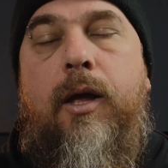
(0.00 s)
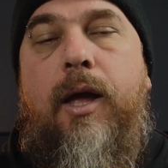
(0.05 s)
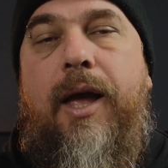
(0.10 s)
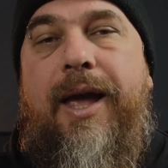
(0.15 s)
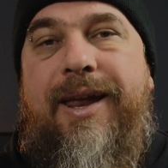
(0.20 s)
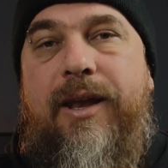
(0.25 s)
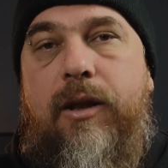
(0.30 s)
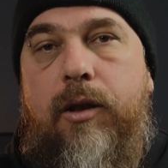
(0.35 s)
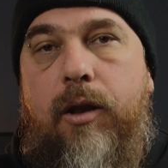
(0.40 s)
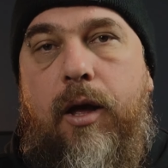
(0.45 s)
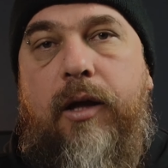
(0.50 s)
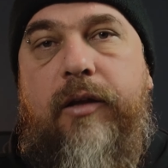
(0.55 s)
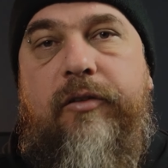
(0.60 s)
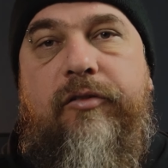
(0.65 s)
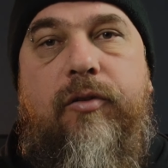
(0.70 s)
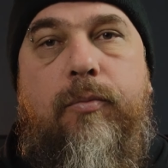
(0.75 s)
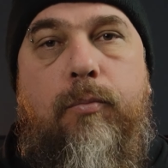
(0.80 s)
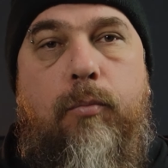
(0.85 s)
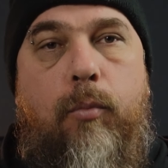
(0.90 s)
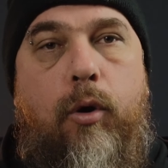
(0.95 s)
a
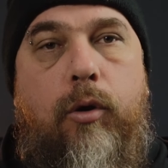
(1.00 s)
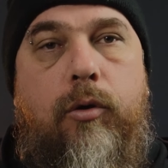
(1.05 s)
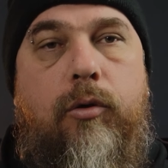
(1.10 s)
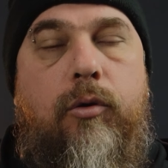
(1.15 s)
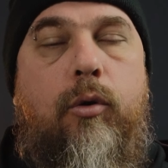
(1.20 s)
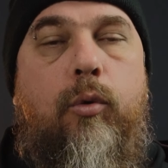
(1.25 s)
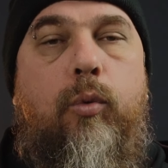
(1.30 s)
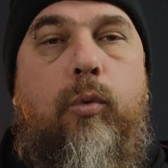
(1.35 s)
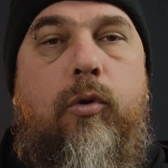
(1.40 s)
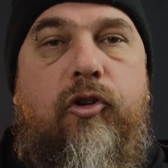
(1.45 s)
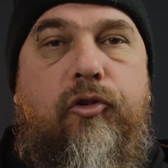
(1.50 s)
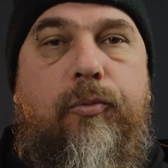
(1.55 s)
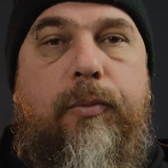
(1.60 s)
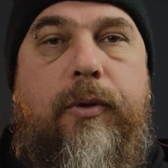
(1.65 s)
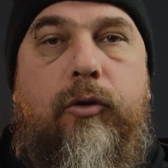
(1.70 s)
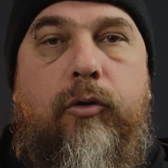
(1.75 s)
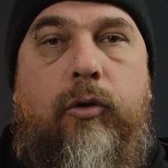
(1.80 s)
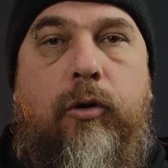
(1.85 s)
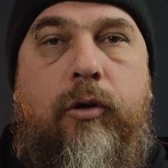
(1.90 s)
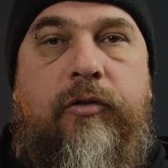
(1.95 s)
nice modern worship
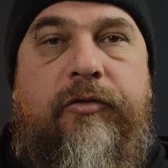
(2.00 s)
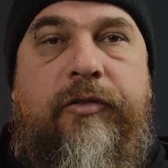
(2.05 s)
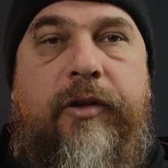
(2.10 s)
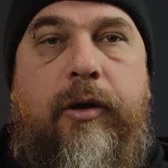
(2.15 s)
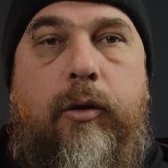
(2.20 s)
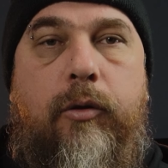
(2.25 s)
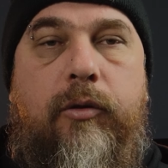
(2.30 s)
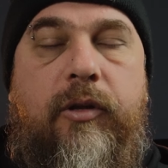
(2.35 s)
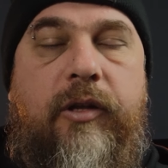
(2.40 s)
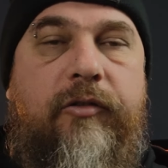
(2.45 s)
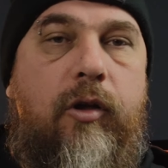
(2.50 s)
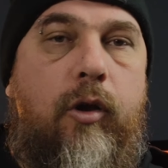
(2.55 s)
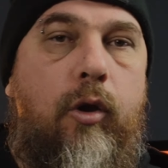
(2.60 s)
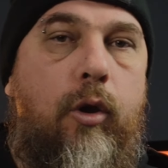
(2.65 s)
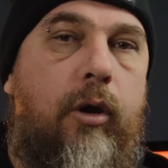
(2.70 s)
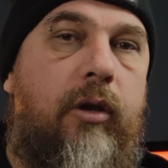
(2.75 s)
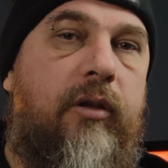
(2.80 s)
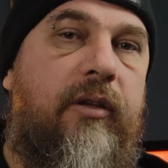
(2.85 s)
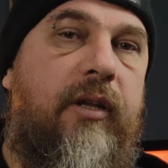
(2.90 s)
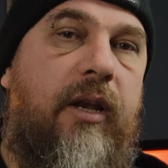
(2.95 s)
guitar sound. There's a
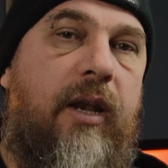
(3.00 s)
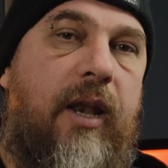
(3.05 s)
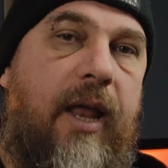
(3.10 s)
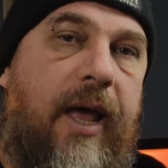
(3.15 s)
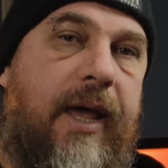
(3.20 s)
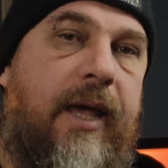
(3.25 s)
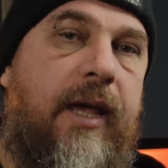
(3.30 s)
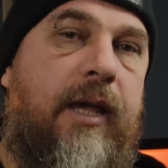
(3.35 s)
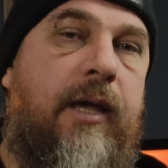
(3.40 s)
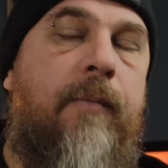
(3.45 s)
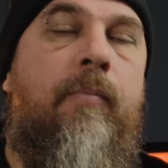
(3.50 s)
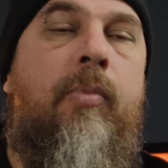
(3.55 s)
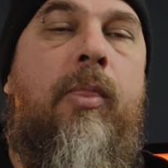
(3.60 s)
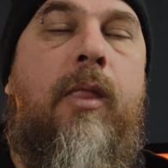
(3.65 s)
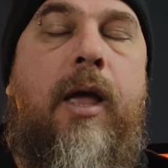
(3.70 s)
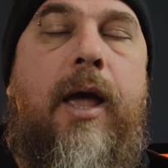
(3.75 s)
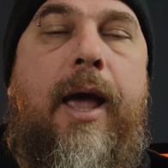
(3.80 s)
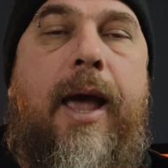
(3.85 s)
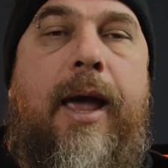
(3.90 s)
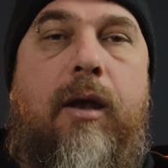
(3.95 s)
lot of delay
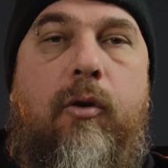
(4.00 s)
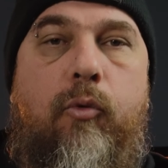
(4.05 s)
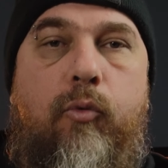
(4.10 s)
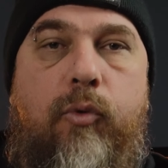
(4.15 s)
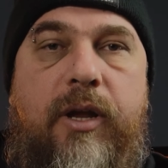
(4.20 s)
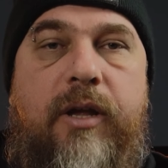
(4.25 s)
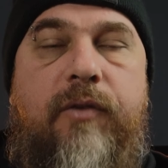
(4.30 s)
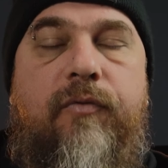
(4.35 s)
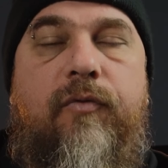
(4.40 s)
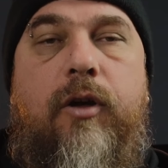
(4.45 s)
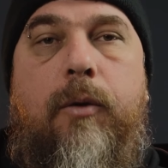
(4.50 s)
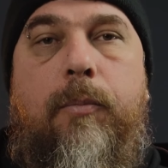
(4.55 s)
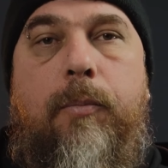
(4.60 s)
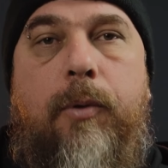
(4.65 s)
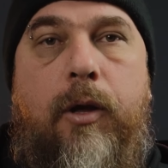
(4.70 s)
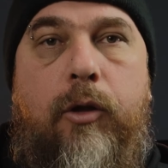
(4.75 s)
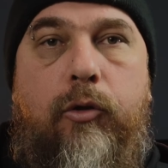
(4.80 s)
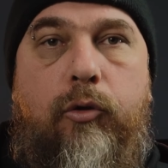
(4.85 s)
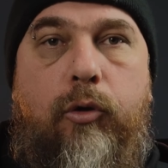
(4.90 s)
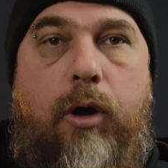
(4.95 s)
and
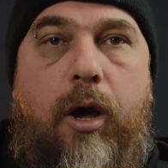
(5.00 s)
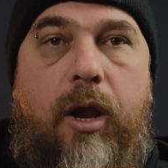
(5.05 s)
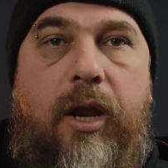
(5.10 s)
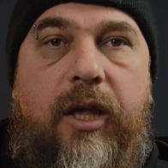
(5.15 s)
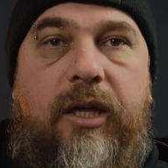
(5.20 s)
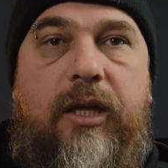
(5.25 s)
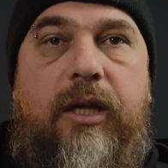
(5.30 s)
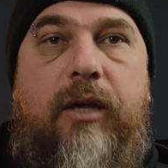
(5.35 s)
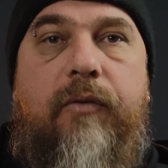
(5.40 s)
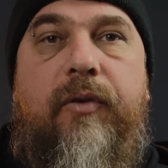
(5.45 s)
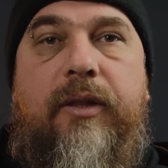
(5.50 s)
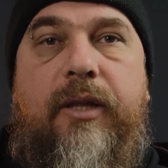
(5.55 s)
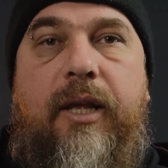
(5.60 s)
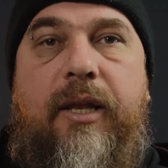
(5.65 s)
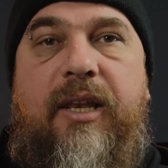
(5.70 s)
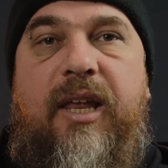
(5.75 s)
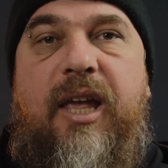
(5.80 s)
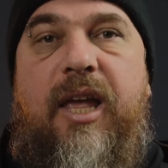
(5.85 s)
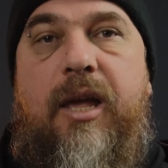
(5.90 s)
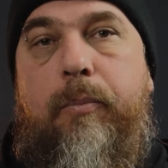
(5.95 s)
reverb to kind of give it
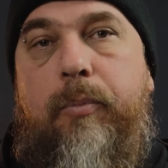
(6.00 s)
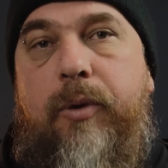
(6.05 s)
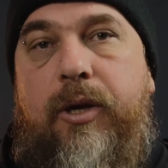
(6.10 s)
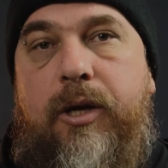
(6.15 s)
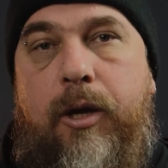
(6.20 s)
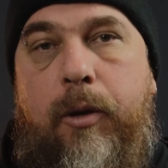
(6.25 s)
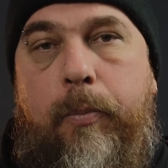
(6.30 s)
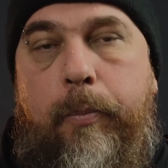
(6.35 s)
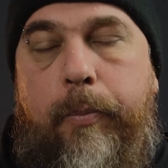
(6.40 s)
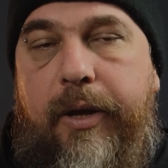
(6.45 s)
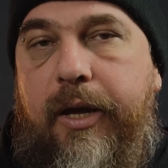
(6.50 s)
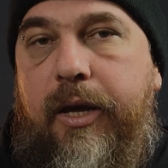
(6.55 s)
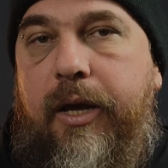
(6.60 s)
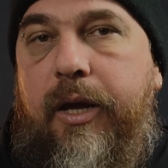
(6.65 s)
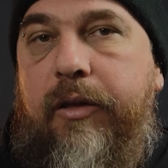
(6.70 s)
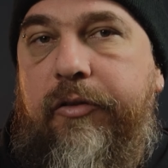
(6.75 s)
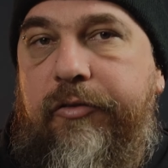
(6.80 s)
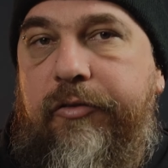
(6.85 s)
that epic big